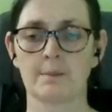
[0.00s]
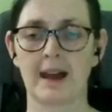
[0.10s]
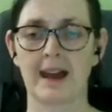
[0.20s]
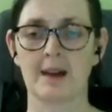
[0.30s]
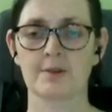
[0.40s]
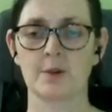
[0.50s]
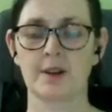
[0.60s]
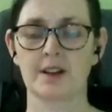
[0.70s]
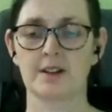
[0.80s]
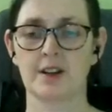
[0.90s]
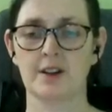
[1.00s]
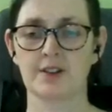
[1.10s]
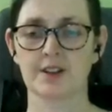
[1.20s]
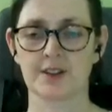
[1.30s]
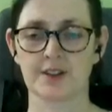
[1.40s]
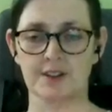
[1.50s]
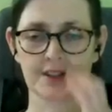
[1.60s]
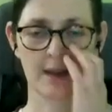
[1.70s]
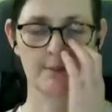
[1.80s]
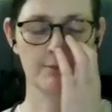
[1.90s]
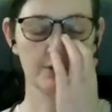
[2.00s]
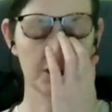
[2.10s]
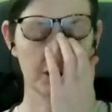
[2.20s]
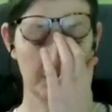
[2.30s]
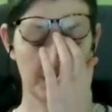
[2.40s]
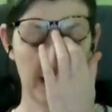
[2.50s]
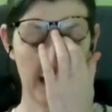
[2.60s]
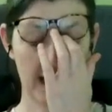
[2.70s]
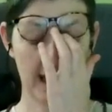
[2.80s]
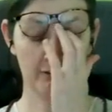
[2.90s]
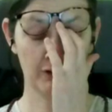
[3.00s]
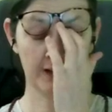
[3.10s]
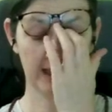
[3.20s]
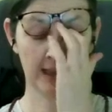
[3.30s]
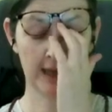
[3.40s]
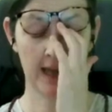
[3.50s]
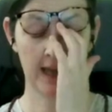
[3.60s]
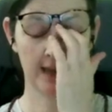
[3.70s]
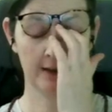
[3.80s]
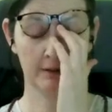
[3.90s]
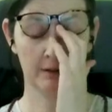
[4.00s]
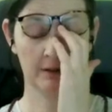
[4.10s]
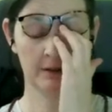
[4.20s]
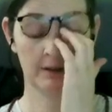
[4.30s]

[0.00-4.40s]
Perhaps we can notice the temperature of the air on the inhale,